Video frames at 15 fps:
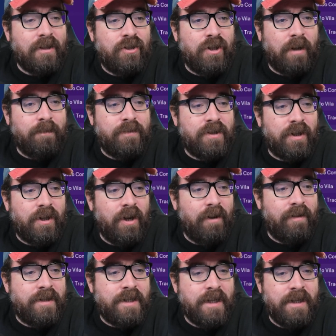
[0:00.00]
job
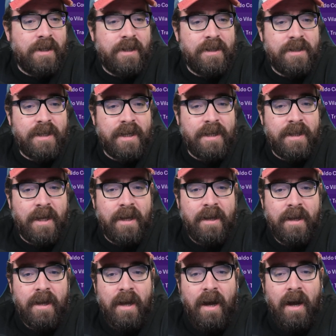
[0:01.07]
security, you can see that
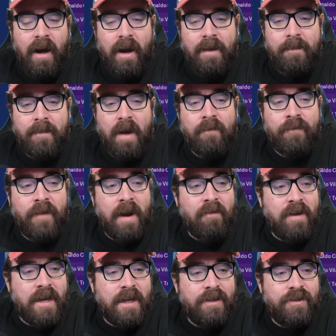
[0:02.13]
I'm
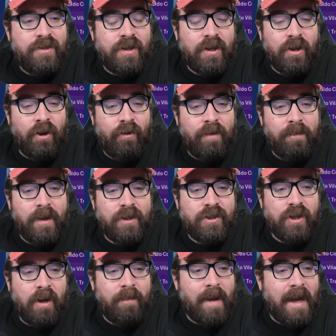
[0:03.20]
very insecure in my
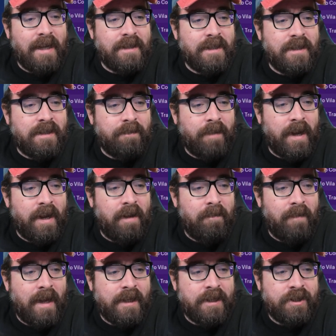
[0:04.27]
job, as is the Bayern
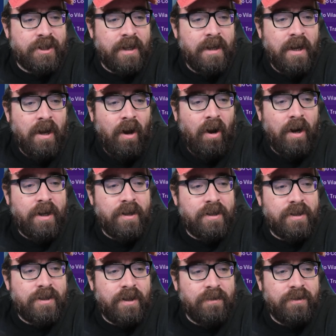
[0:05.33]
manager. Ole Gunnar
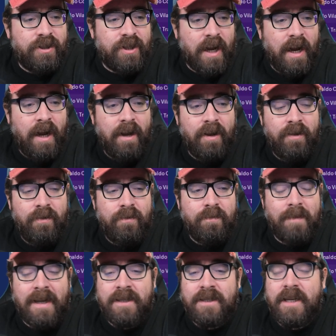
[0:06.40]
Solskjaer, who
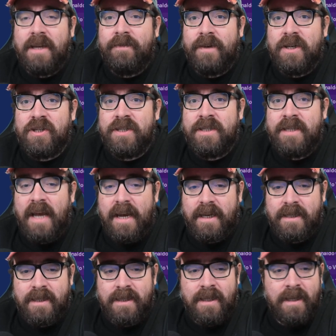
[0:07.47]
Man City finished
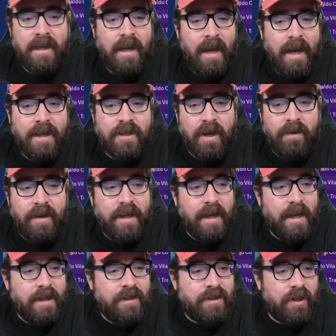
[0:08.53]
6th, is only
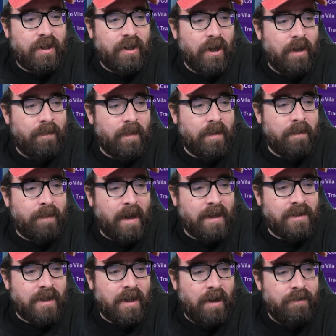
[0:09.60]
insecure, but the
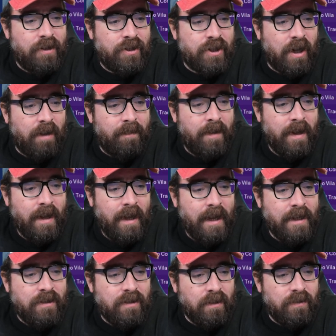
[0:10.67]
Barcelona job
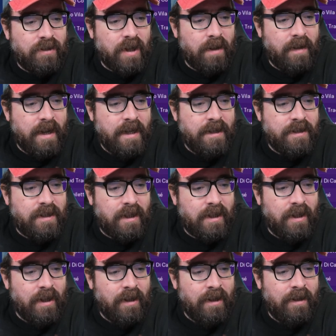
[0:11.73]
is also
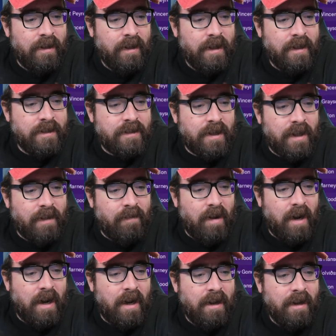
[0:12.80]
insecure. So there
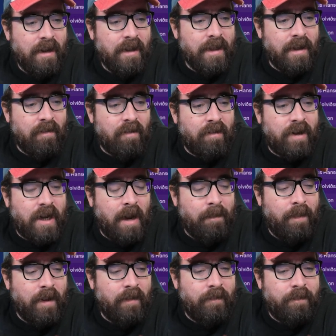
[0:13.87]
are a
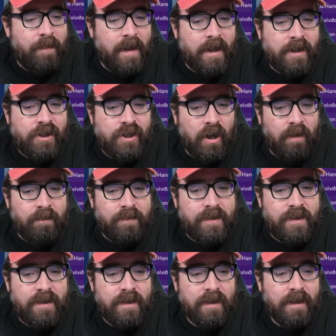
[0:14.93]
couple of big
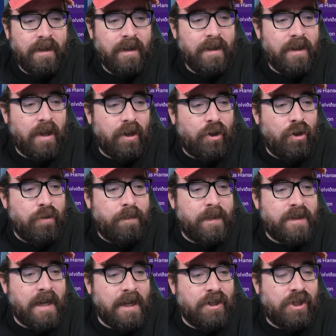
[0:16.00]
jobs that could
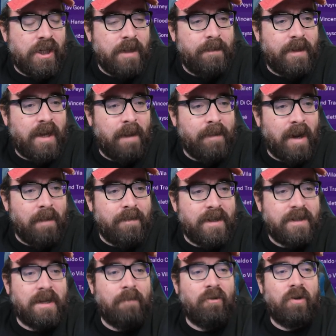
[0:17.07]
potentially be coming up this
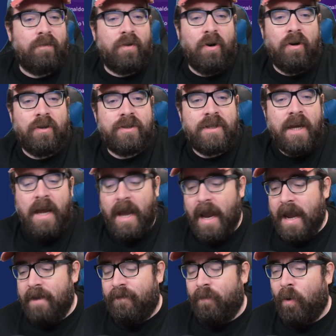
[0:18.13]
summer. And of course,
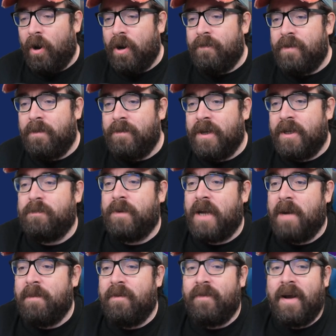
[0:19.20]
if one of them does
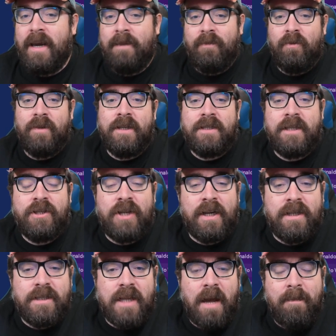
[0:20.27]
become available, there's the
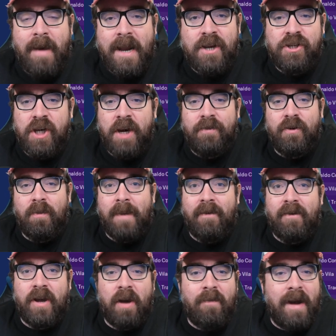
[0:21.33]
chance that a managerial
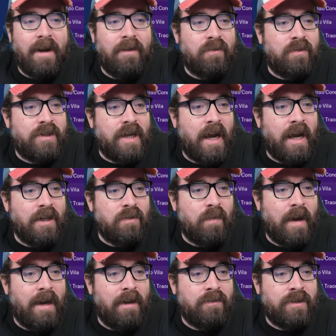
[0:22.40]
merry-go-round will start as
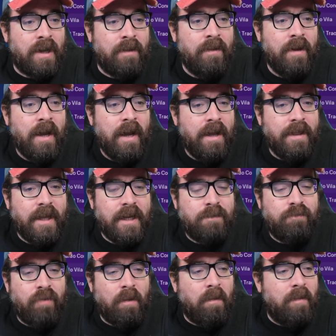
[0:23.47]
well. So there's
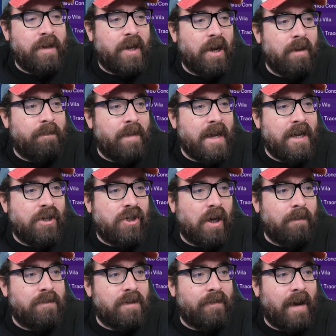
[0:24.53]
probably going to be
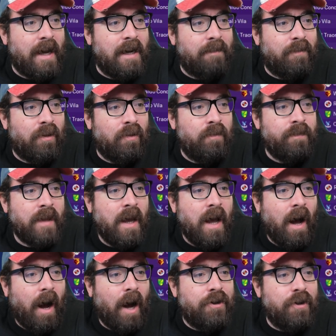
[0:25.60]
jobs available.
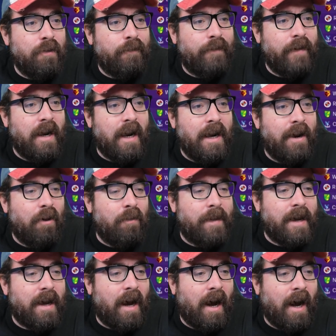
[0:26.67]
I do feel a little
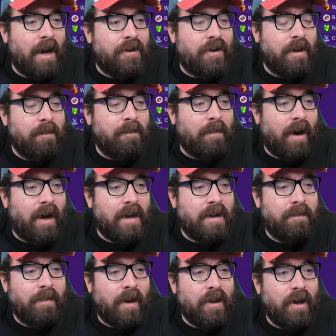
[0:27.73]
bit hard done by
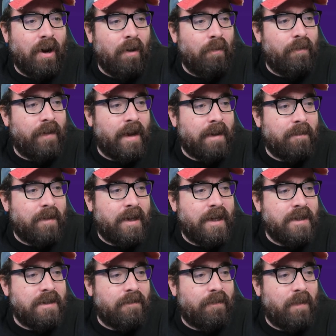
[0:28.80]
the whole thing,
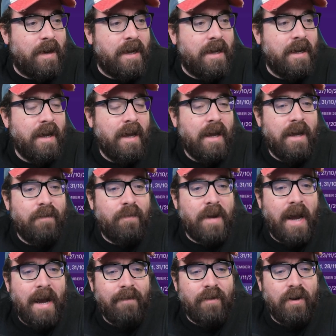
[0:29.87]
because if we
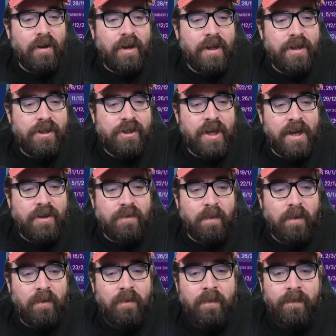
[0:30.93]
have a look at the
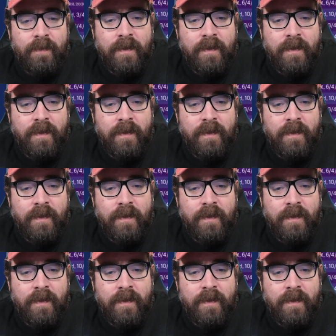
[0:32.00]
schedule,